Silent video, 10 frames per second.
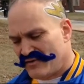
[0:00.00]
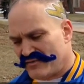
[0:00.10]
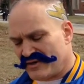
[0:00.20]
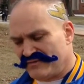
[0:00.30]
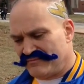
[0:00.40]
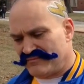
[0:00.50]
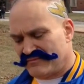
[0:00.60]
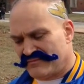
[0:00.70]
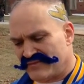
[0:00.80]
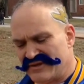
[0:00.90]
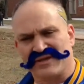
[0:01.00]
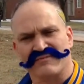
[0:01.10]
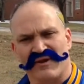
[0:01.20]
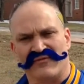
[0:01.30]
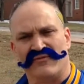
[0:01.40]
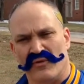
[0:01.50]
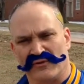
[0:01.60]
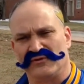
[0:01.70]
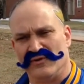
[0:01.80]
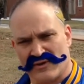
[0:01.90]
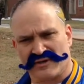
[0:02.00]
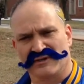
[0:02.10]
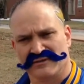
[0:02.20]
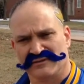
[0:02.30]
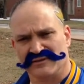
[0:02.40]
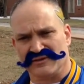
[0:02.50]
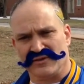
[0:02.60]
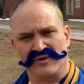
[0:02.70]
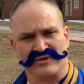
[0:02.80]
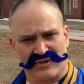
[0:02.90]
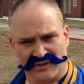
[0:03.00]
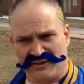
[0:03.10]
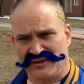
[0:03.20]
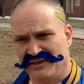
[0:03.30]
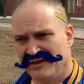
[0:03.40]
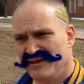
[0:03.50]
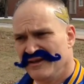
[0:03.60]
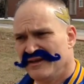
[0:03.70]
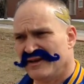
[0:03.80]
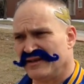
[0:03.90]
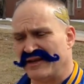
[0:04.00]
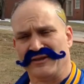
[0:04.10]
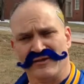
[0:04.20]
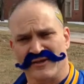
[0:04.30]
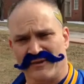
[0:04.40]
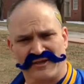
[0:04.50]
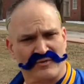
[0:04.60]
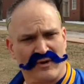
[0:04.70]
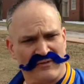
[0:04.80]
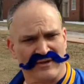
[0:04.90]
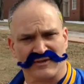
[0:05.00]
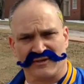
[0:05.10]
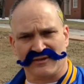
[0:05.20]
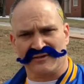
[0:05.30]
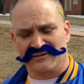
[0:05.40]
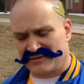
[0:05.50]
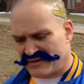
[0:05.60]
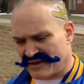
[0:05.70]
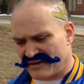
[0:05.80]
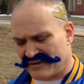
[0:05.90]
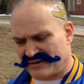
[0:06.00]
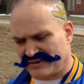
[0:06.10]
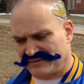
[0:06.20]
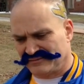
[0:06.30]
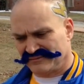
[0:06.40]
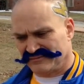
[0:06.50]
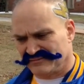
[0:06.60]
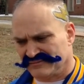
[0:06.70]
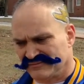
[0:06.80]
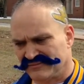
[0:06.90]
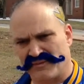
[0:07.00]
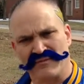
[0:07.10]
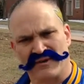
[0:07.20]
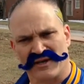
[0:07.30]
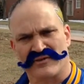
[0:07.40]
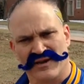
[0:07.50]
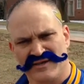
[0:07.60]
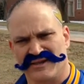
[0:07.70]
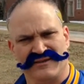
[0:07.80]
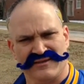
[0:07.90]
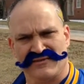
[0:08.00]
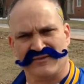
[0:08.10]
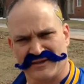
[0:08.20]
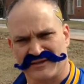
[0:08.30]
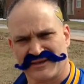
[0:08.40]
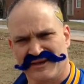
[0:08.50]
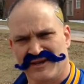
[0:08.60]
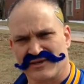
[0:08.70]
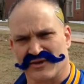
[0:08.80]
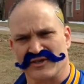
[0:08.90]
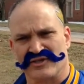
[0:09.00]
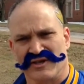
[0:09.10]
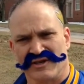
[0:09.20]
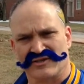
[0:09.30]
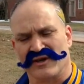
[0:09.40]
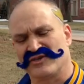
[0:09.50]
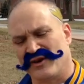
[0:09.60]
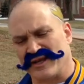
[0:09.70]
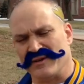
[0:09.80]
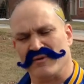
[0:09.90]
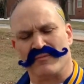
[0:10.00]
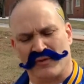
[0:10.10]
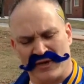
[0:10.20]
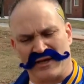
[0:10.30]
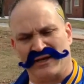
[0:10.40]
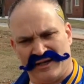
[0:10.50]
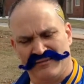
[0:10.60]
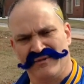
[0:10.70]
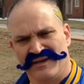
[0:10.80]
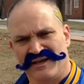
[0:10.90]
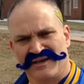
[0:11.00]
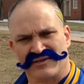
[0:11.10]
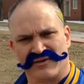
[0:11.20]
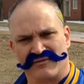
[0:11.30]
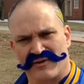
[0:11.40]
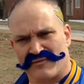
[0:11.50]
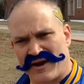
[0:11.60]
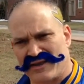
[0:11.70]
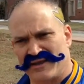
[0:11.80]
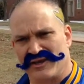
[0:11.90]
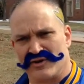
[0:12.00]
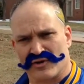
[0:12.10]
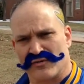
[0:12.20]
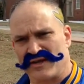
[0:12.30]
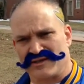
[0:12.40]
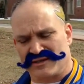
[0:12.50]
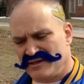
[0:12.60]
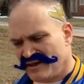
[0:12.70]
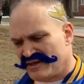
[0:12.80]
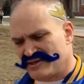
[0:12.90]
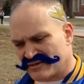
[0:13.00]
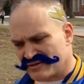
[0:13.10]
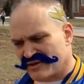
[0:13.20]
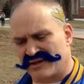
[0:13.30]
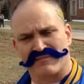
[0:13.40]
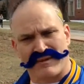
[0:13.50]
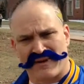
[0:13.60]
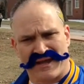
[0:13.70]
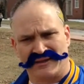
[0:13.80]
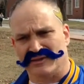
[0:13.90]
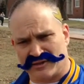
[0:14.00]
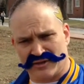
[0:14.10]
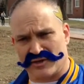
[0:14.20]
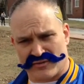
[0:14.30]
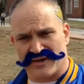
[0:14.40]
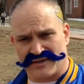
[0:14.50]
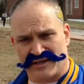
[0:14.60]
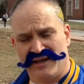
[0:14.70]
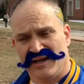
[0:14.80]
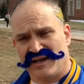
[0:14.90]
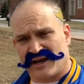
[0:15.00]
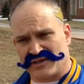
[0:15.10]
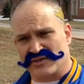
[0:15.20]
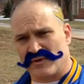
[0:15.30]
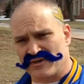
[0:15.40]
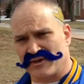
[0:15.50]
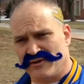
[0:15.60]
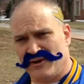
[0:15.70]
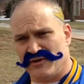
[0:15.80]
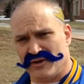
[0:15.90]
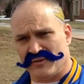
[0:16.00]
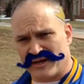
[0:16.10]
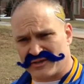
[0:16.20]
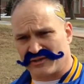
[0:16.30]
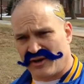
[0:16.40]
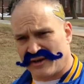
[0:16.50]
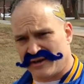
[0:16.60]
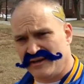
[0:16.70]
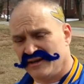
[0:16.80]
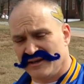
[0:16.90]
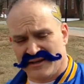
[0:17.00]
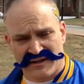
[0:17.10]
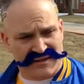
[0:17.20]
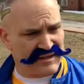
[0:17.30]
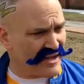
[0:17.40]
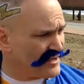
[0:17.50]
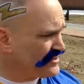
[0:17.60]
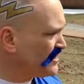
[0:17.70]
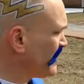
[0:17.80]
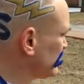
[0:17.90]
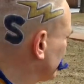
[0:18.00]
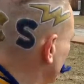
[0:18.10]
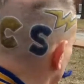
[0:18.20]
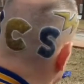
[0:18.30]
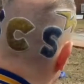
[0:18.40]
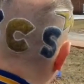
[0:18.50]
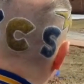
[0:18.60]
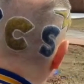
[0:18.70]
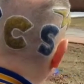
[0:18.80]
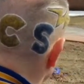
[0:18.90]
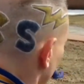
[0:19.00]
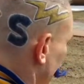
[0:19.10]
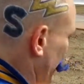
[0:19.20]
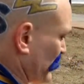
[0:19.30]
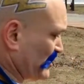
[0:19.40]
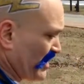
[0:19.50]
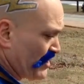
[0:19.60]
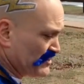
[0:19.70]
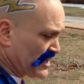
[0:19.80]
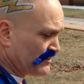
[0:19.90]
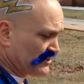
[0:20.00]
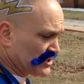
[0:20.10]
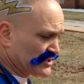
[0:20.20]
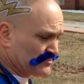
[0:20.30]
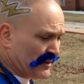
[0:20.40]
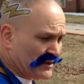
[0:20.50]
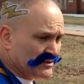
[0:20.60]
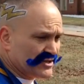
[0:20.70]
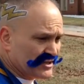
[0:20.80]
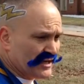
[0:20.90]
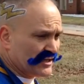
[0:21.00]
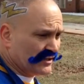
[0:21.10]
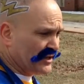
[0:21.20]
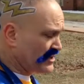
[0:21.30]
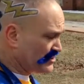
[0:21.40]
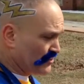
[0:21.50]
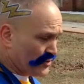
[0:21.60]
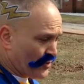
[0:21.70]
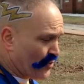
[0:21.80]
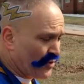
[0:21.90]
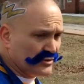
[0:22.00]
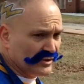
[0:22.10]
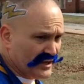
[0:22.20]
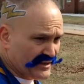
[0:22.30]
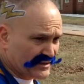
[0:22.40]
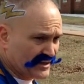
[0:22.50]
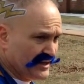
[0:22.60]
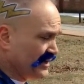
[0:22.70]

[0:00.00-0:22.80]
Well, this is my fourth daughter doing cheerleading, and I learned about 12 years ago that people get crazy at these events. So I try to keep it pretty calm. So rather than go crazy, I just decided to make my hair look a little crazy. I just want you to know, though, when I started, the SCS that's in my head, and actually I was able to spell St. Clair's with all the letters.